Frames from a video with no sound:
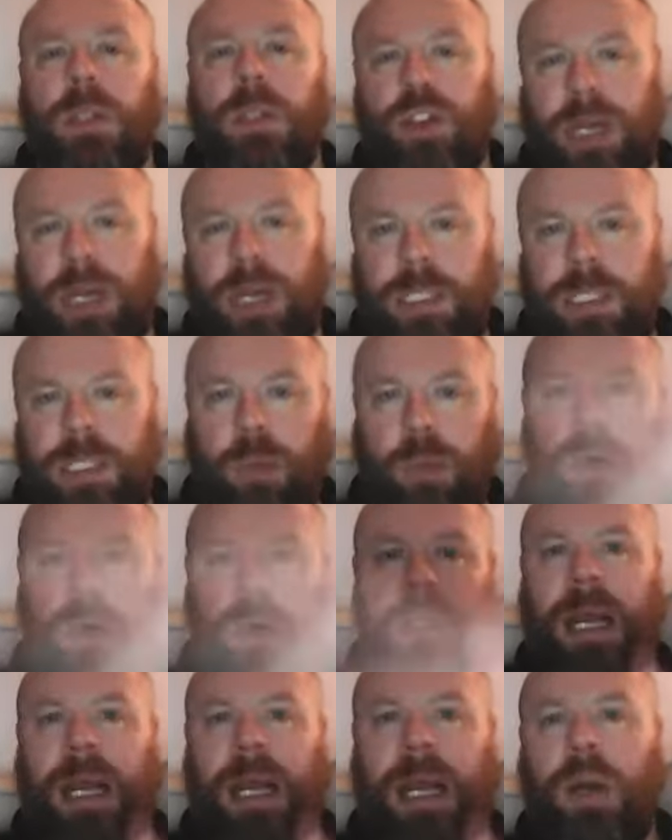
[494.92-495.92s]

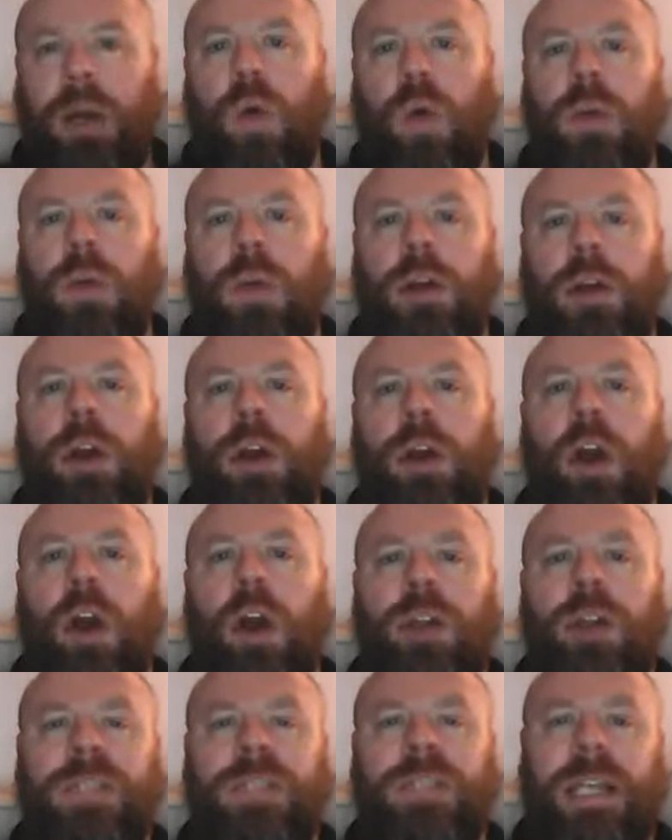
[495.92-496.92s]
transported that cold air
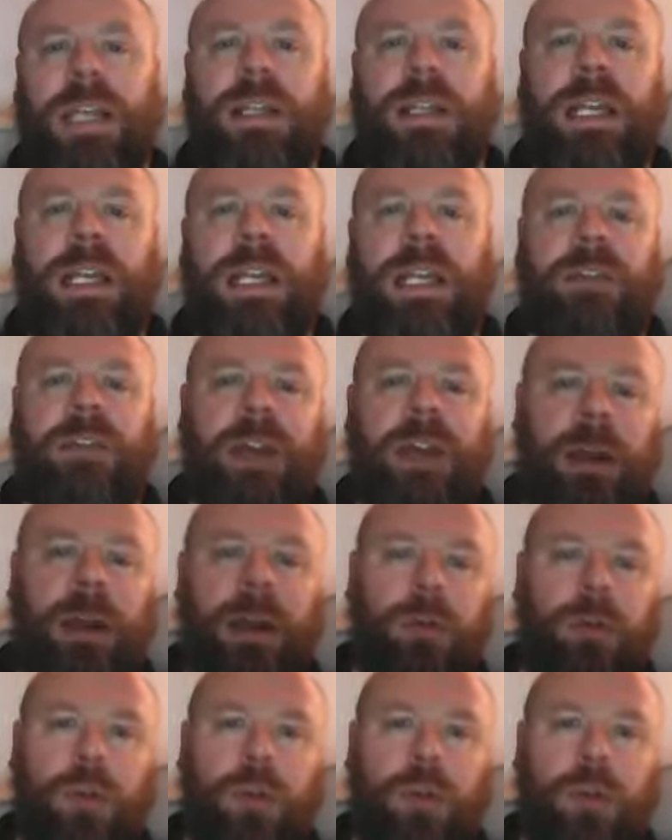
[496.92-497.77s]
out of Scandinavia,